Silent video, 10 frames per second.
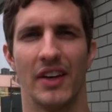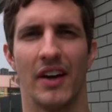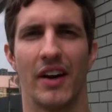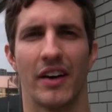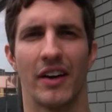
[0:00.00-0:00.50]

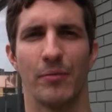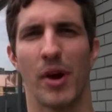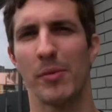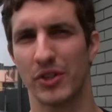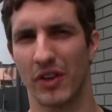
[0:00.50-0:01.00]
Got
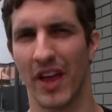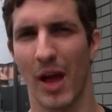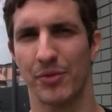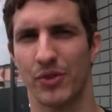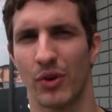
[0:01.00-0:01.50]
published on the
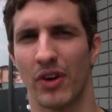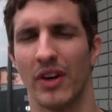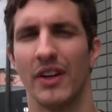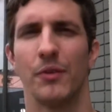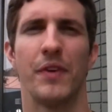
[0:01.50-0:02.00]
App Store,
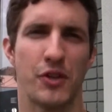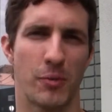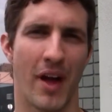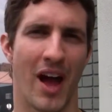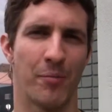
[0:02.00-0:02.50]
featured
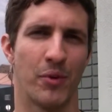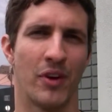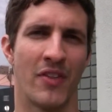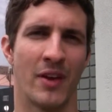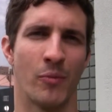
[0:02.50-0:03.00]
by Apple,
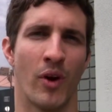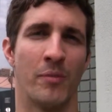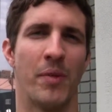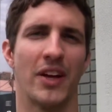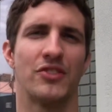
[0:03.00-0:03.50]
and then won
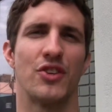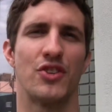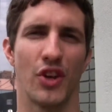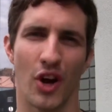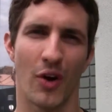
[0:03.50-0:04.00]
Best in
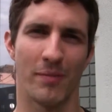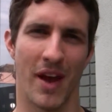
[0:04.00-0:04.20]
Show at